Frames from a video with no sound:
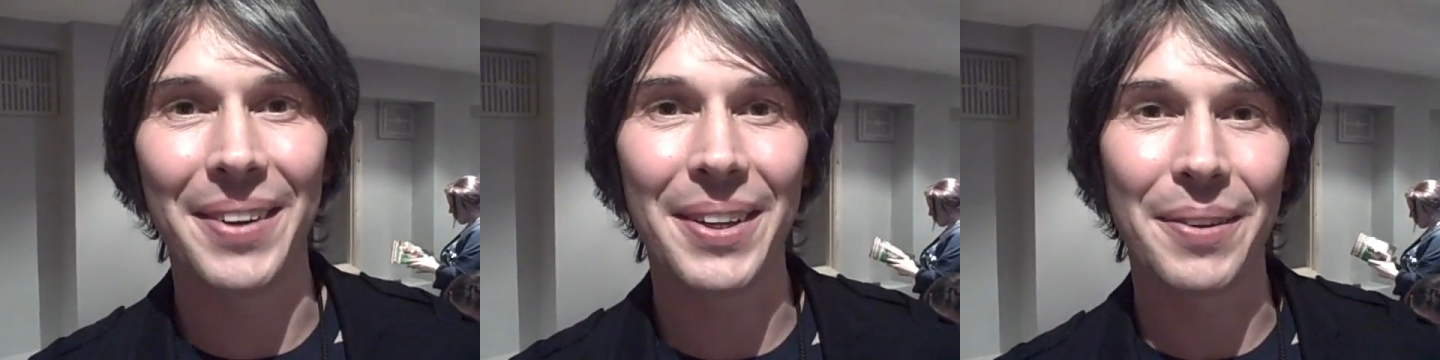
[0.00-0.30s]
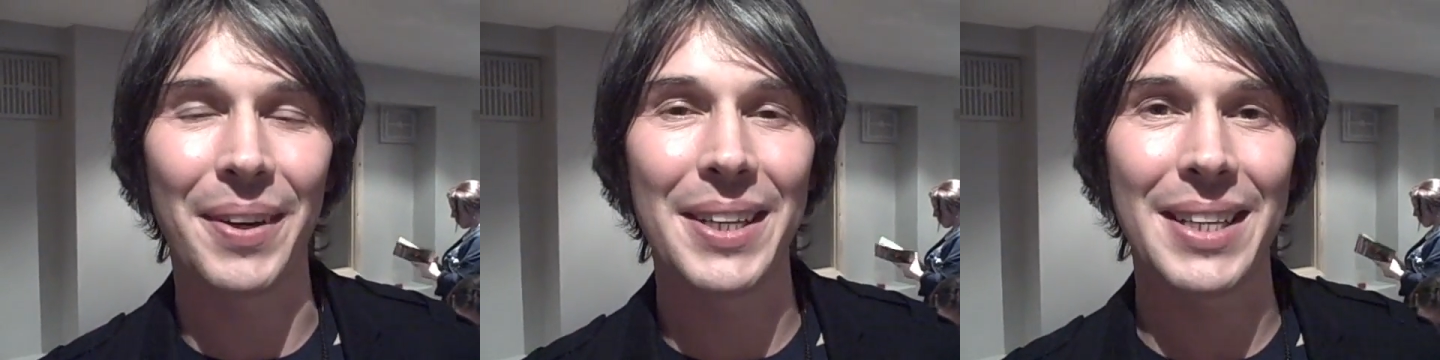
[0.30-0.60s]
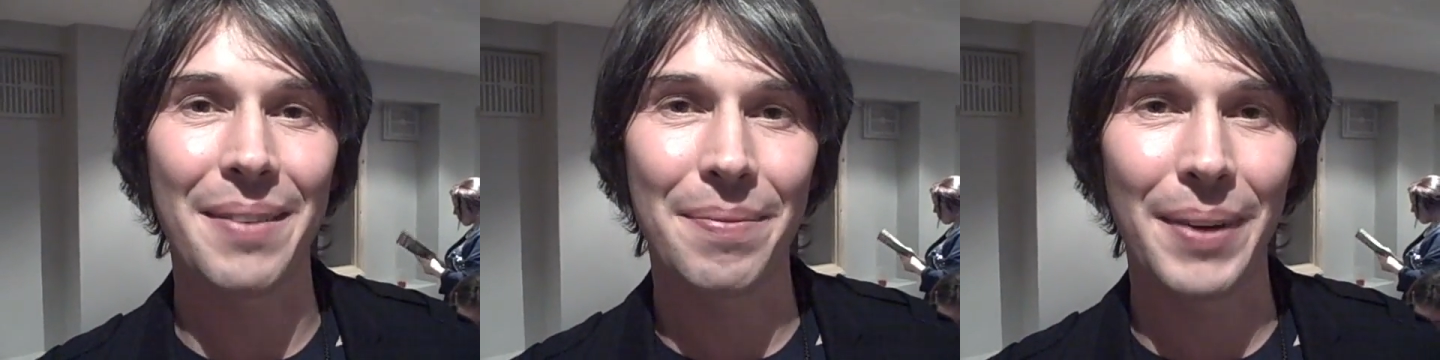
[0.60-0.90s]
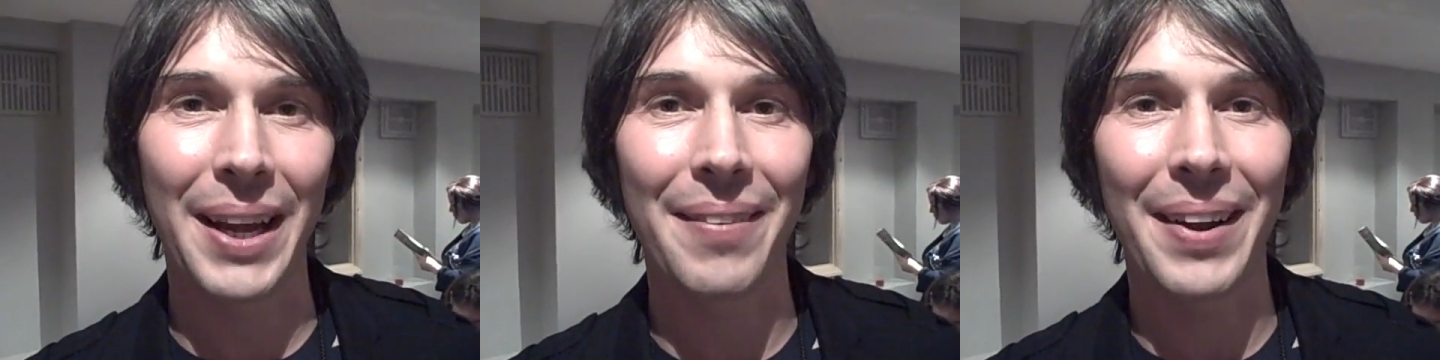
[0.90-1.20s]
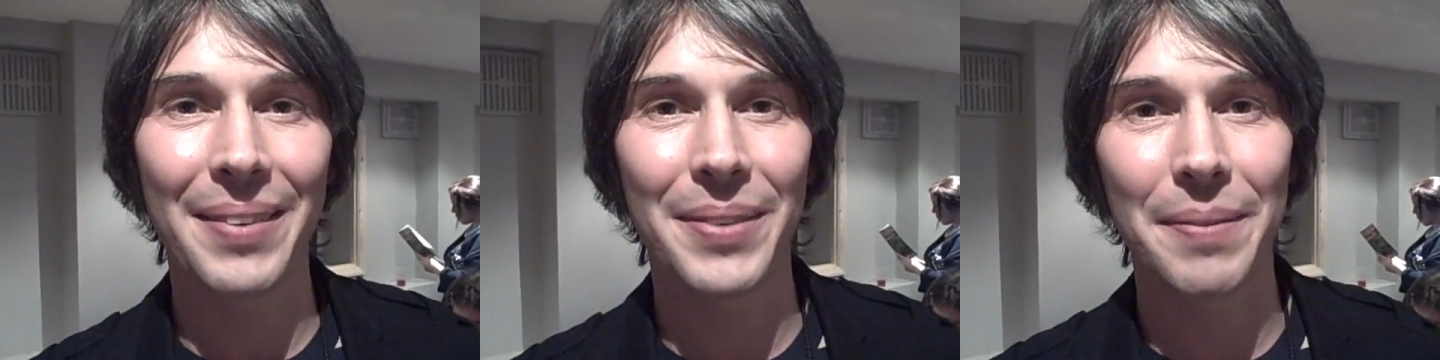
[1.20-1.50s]
and the other one is I play
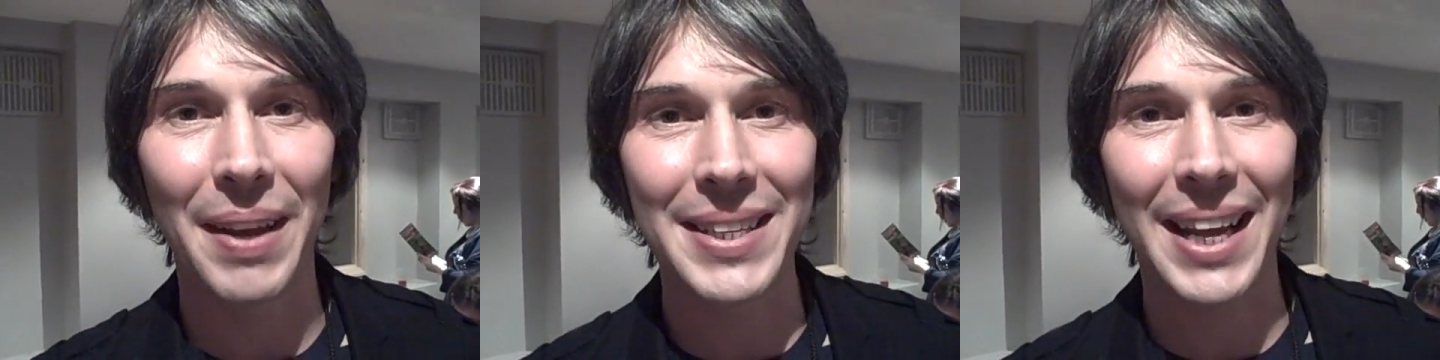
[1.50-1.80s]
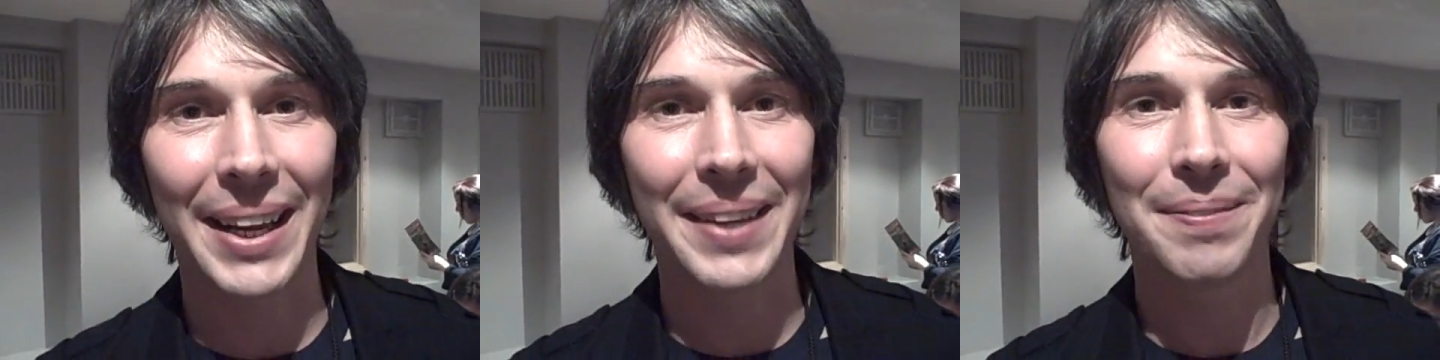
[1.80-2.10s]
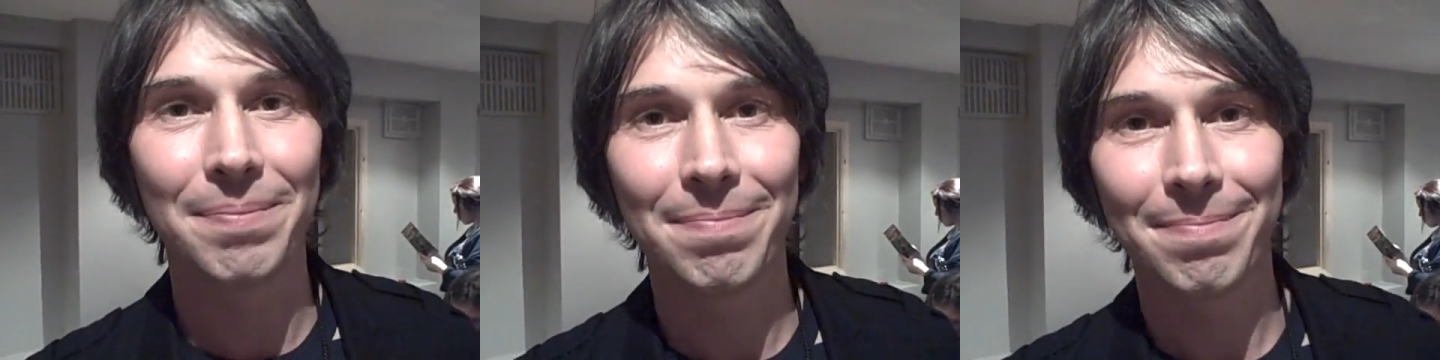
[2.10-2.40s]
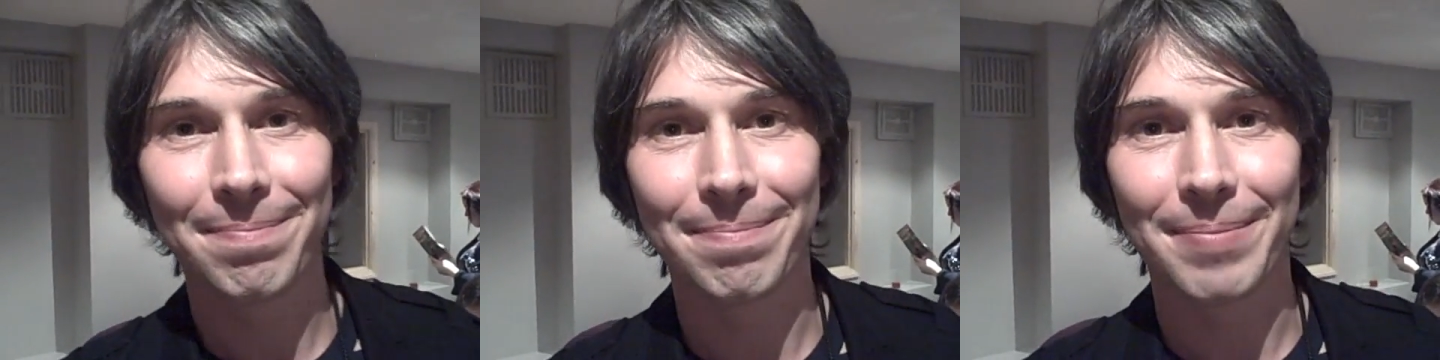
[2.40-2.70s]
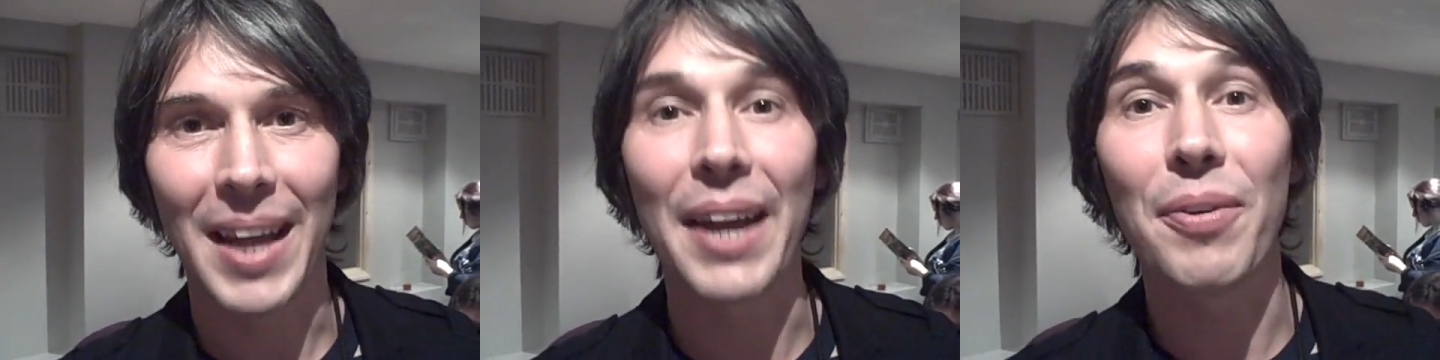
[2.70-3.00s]
around with a bit of telly
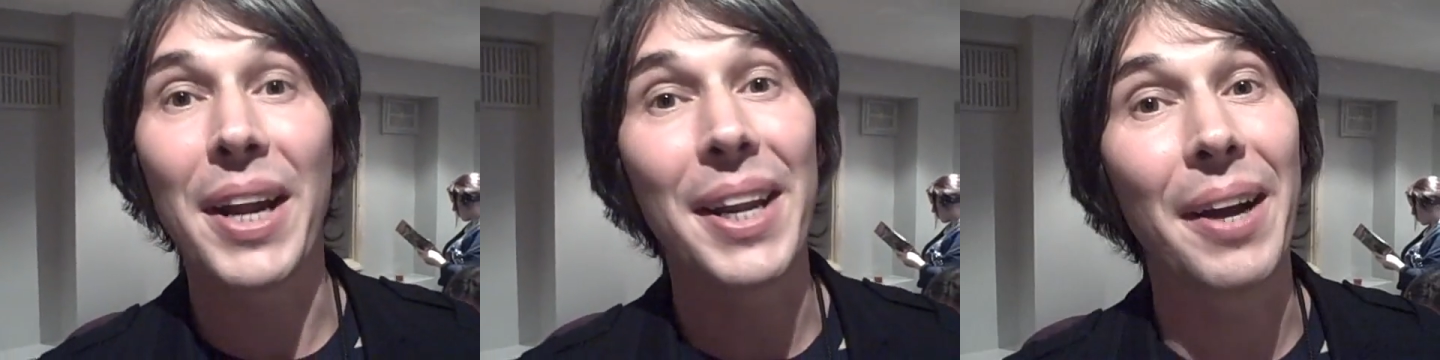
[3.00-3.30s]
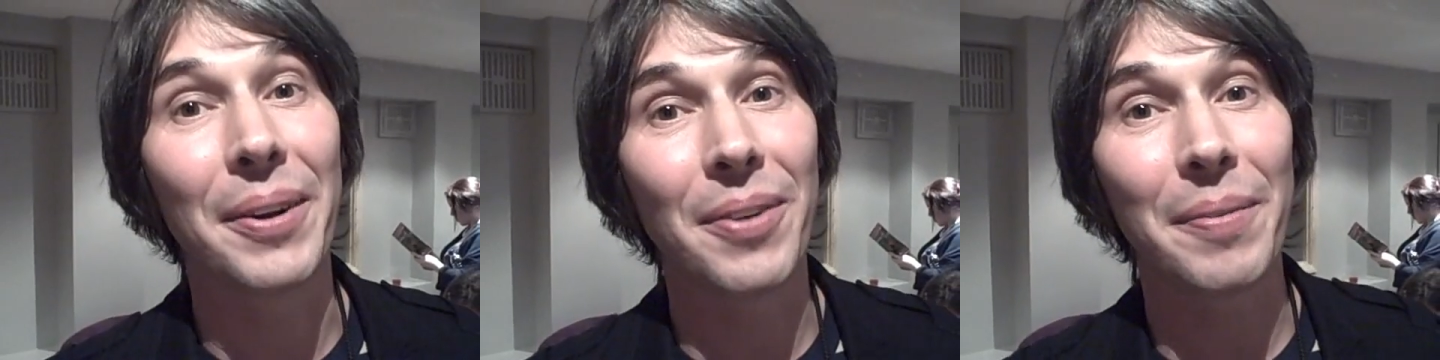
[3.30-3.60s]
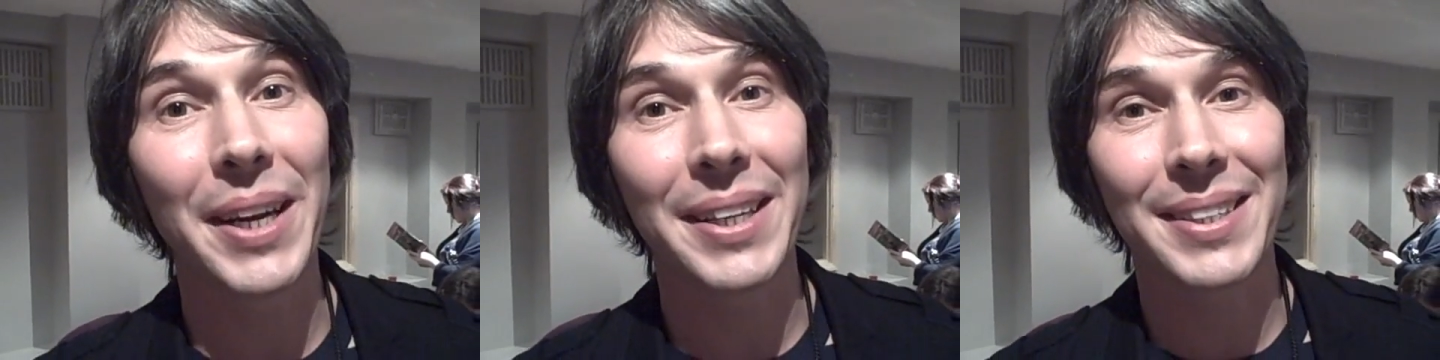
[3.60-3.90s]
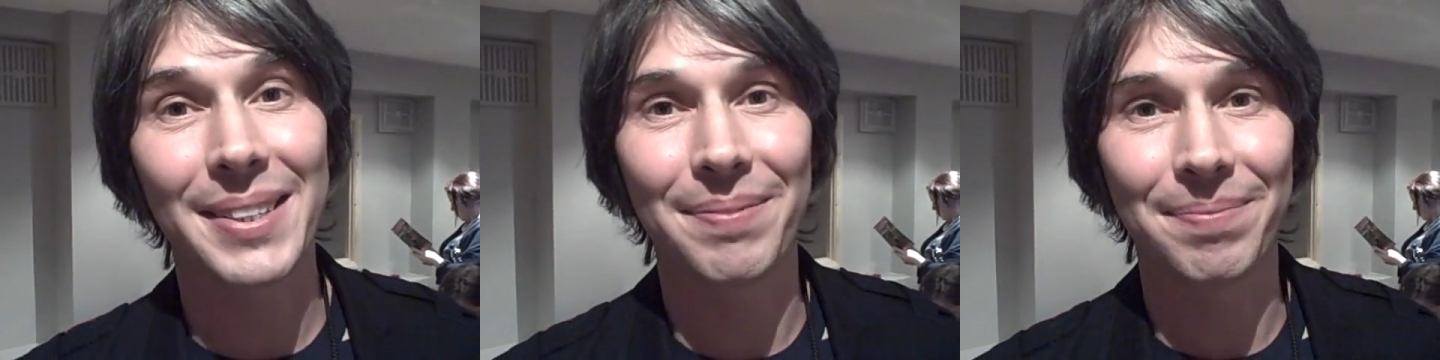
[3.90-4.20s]
and radio with Robin Ince.